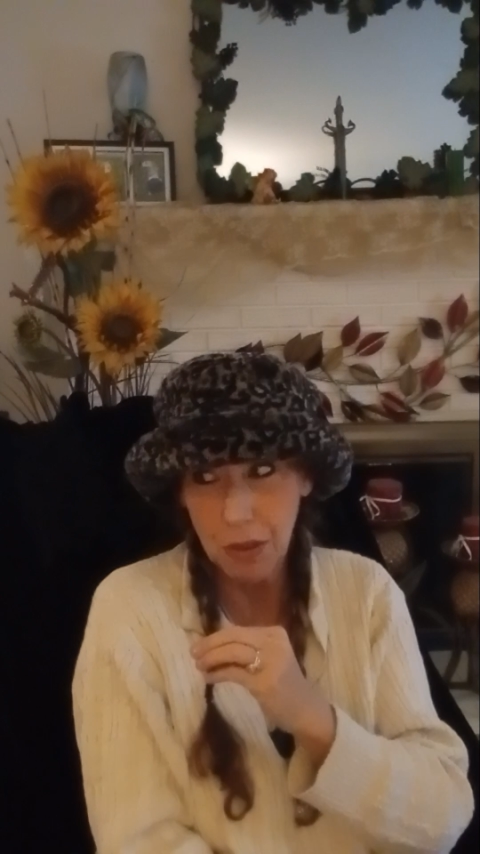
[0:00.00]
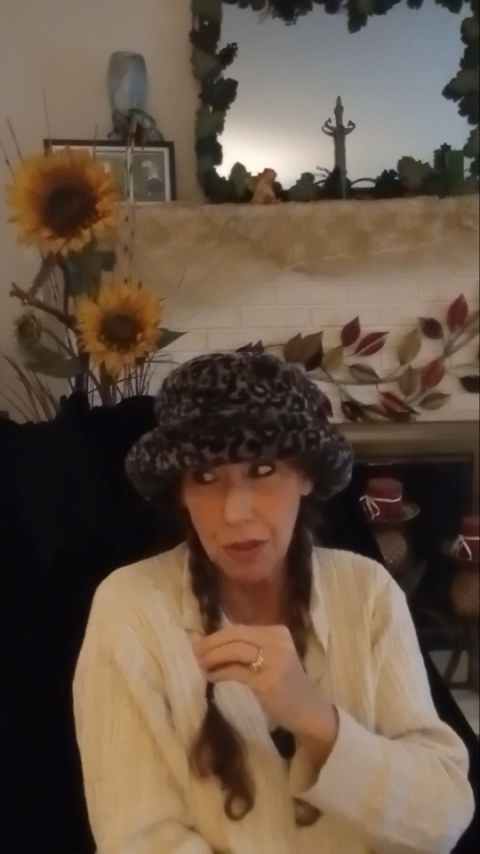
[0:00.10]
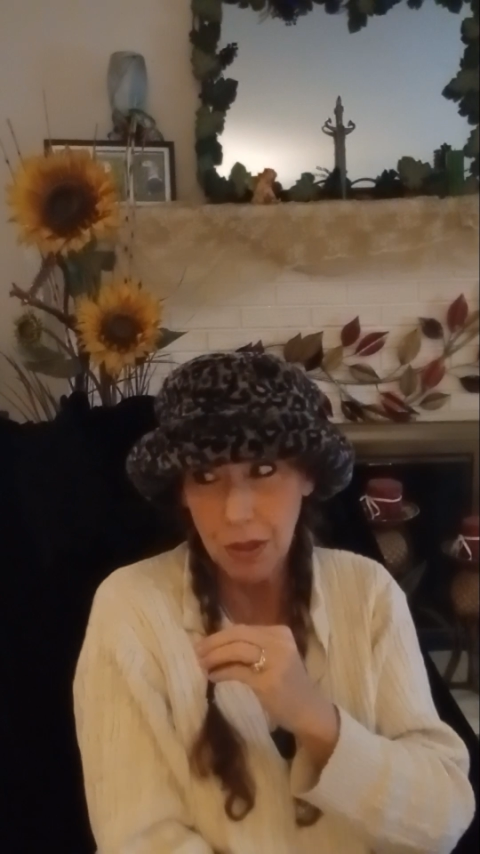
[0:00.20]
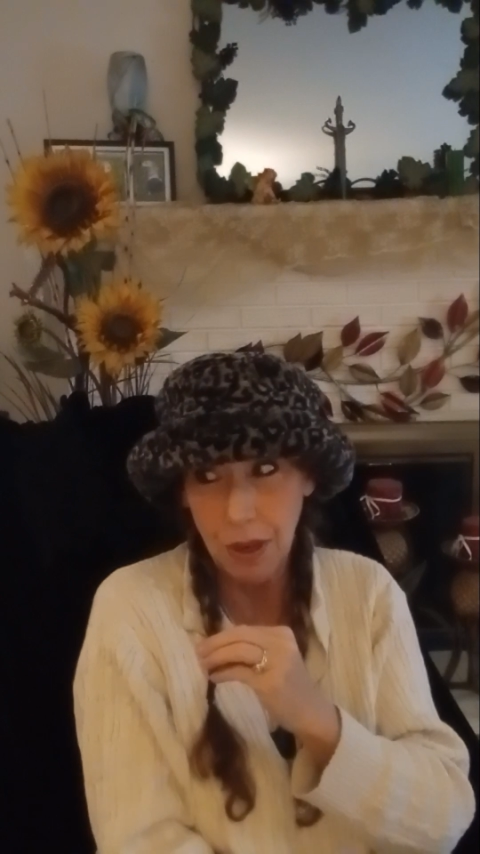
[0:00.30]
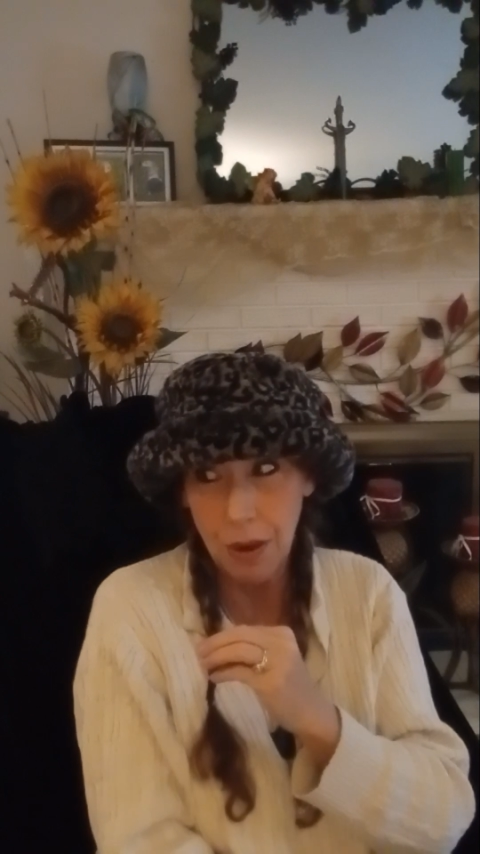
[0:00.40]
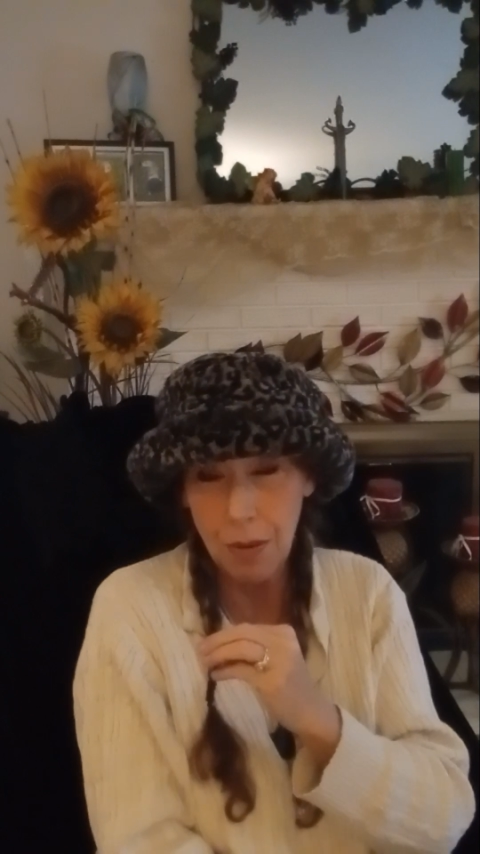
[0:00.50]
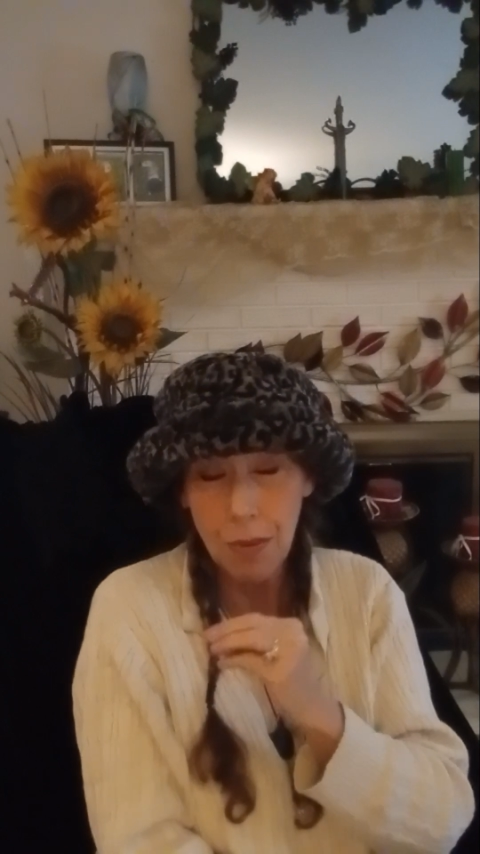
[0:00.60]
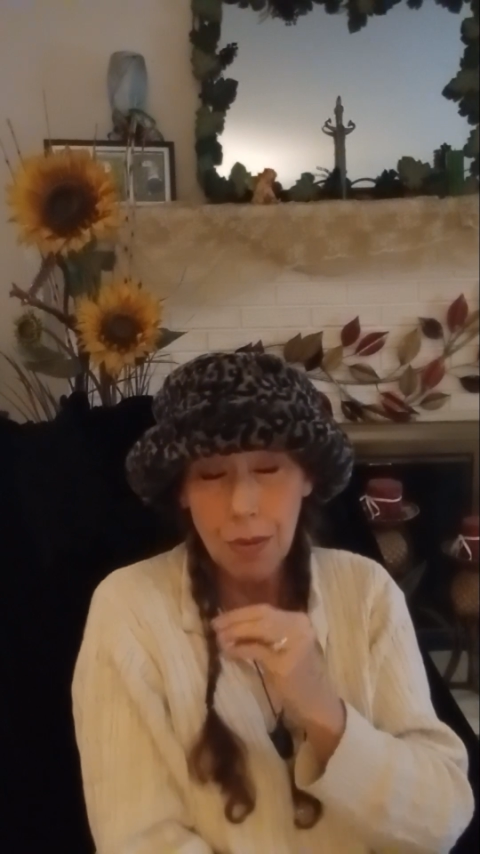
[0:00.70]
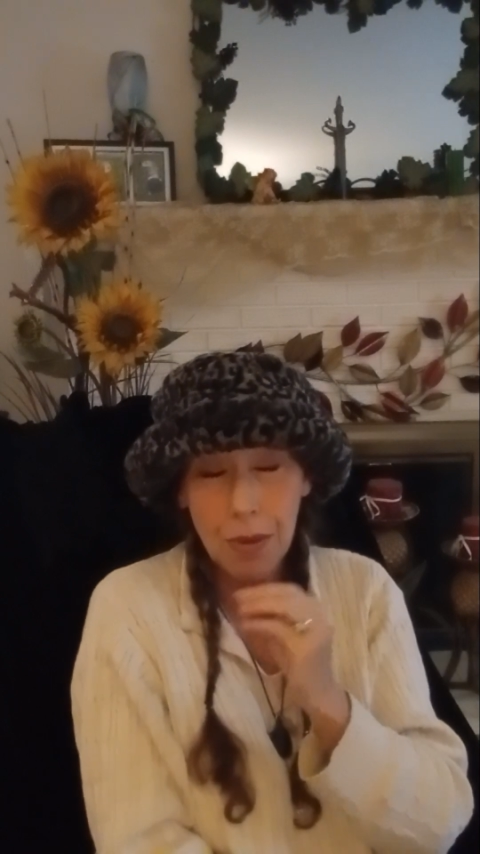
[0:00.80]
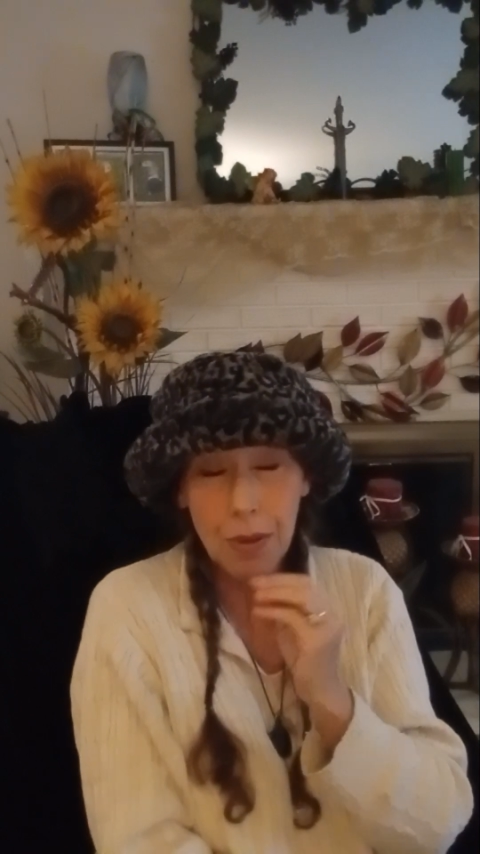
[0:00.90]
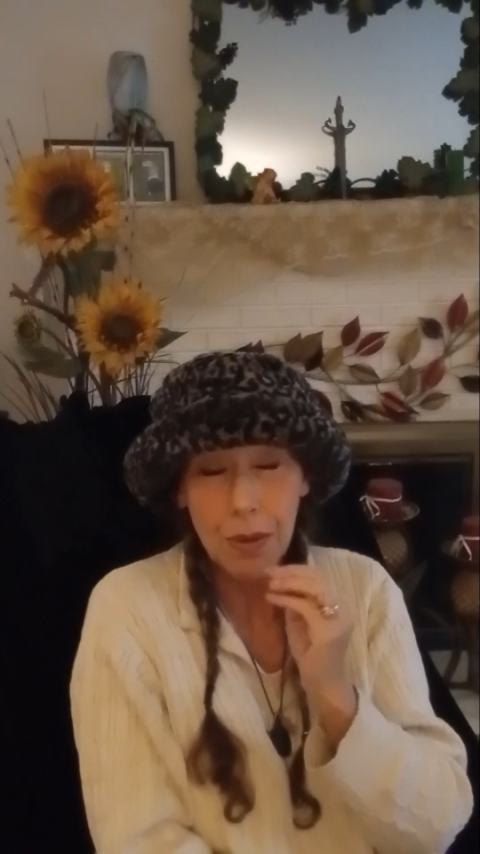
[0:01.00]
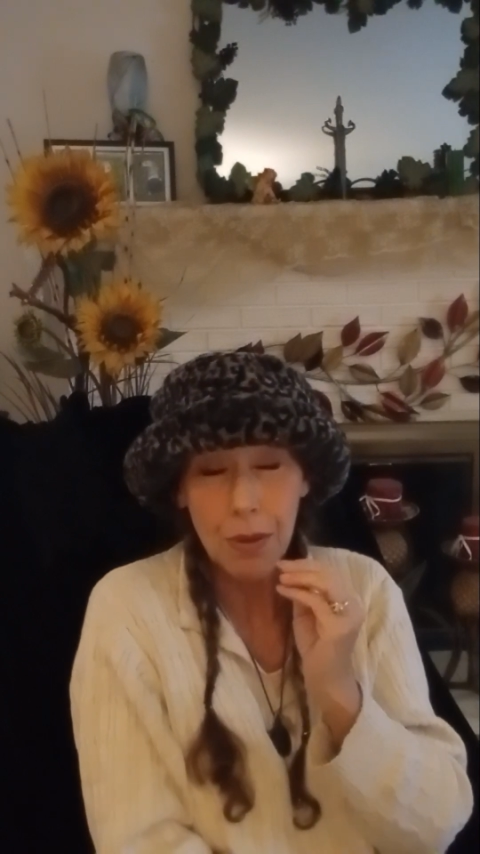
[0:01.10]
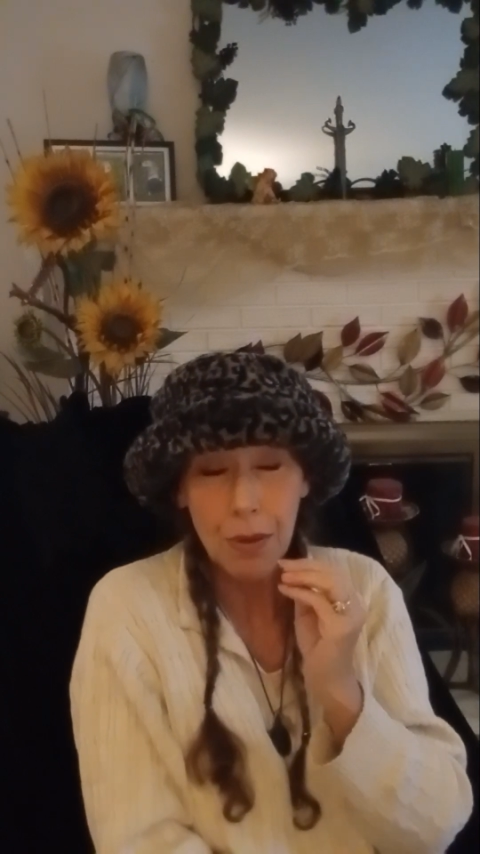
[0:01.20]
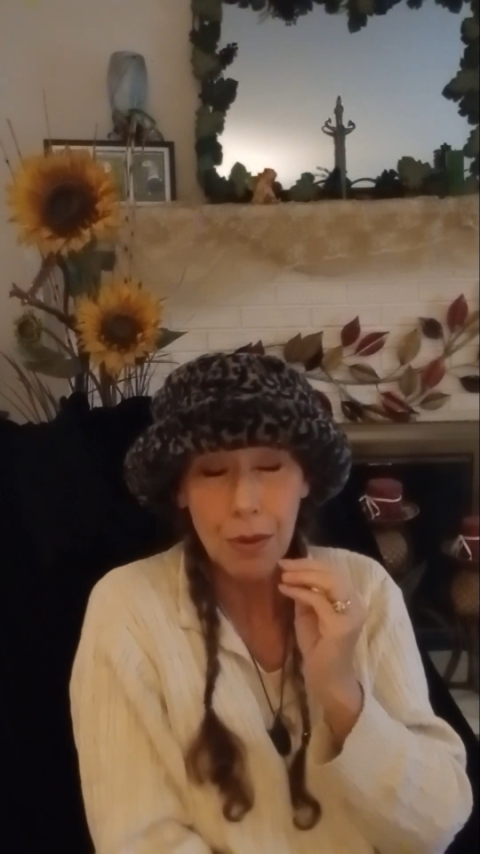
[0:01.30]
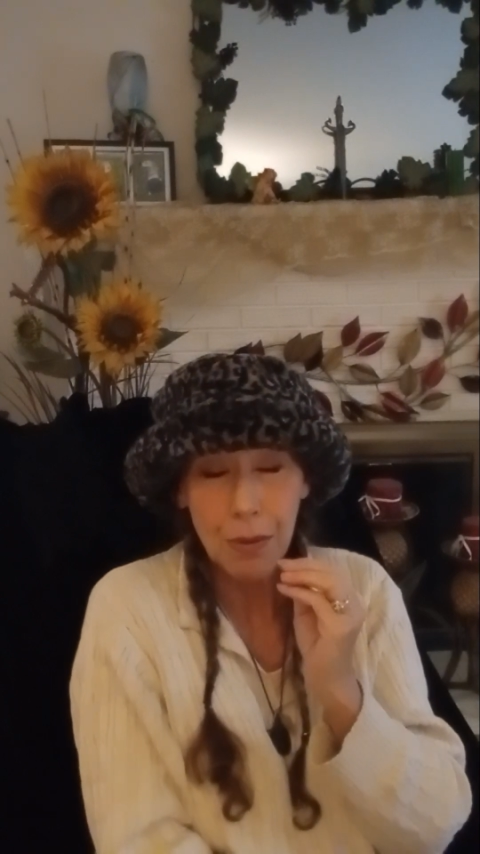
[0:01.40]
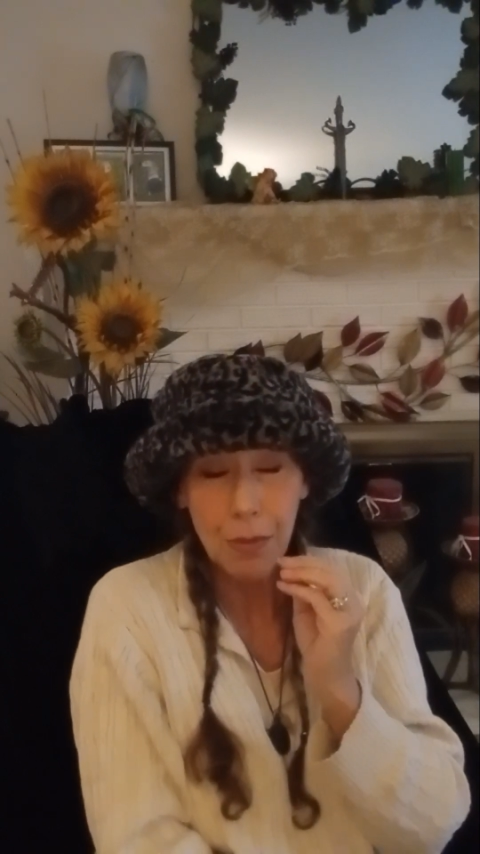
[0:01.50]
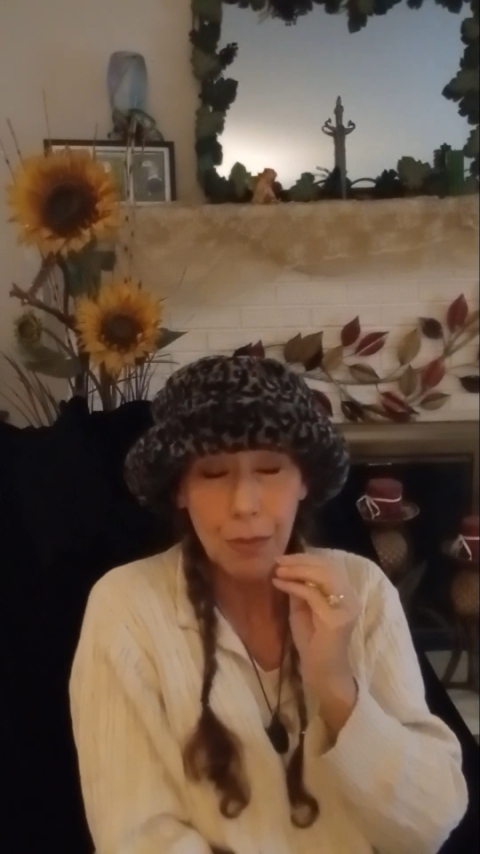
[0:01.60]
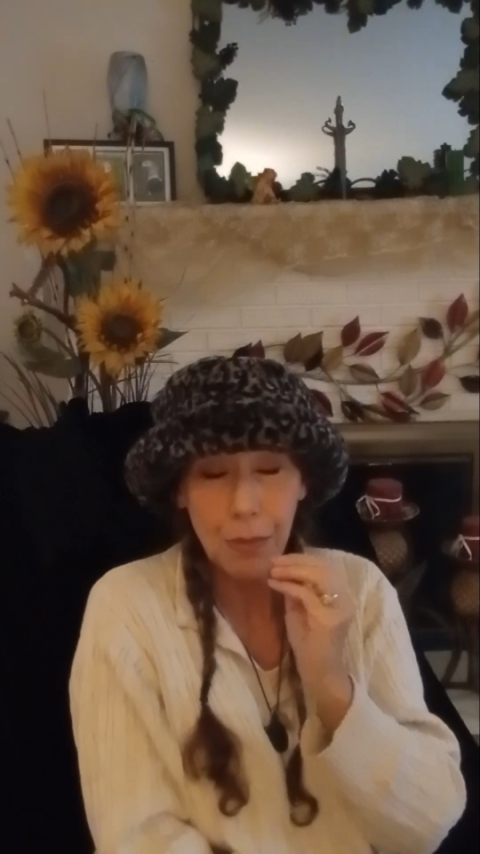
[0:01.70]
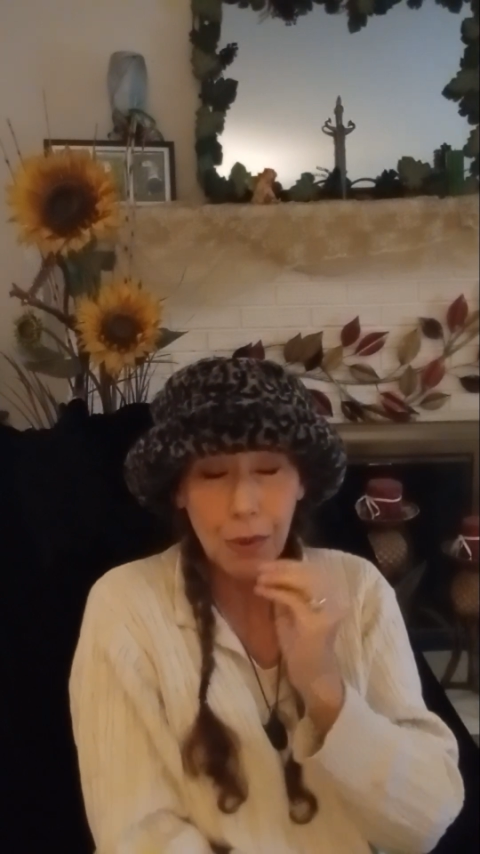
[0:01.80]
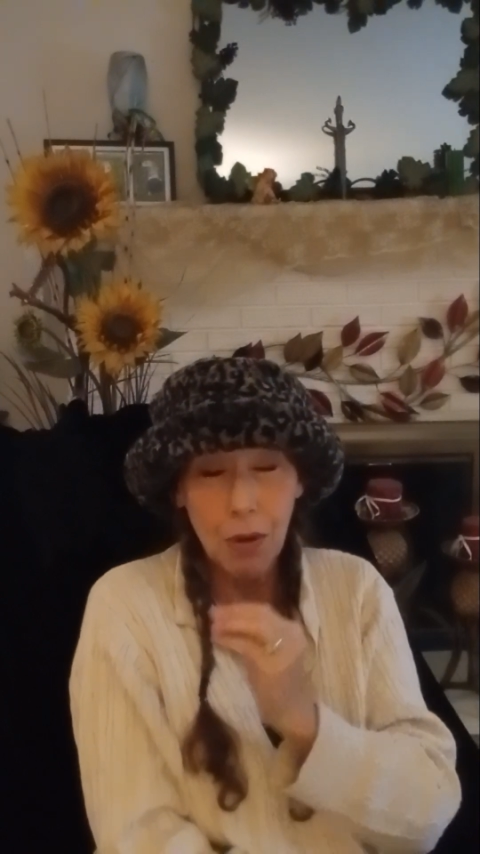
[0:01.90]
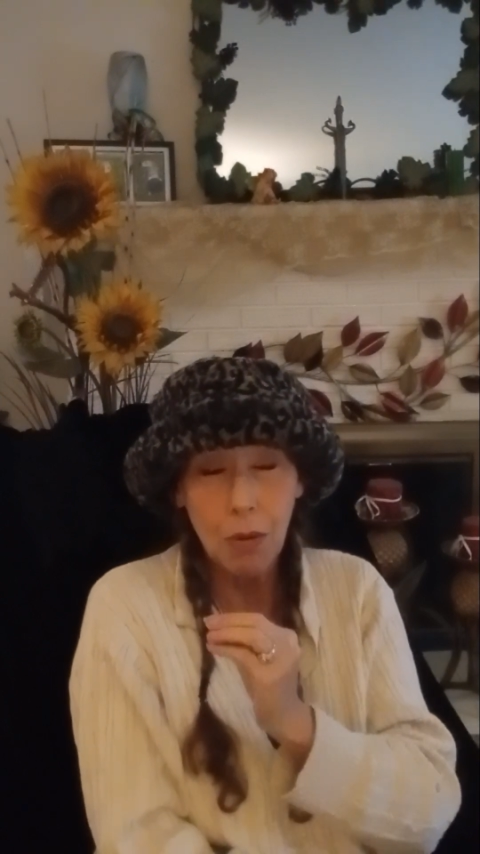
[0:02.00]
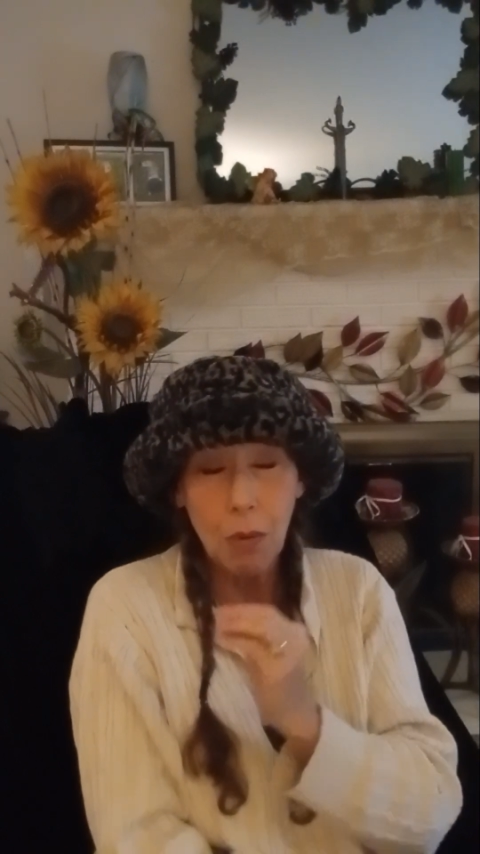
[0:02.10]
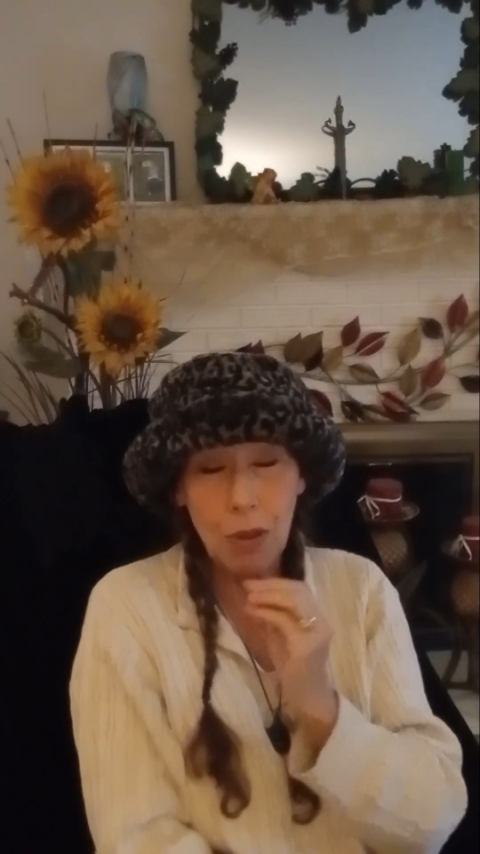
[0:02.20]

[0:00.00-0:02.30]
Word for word: ago with our Lord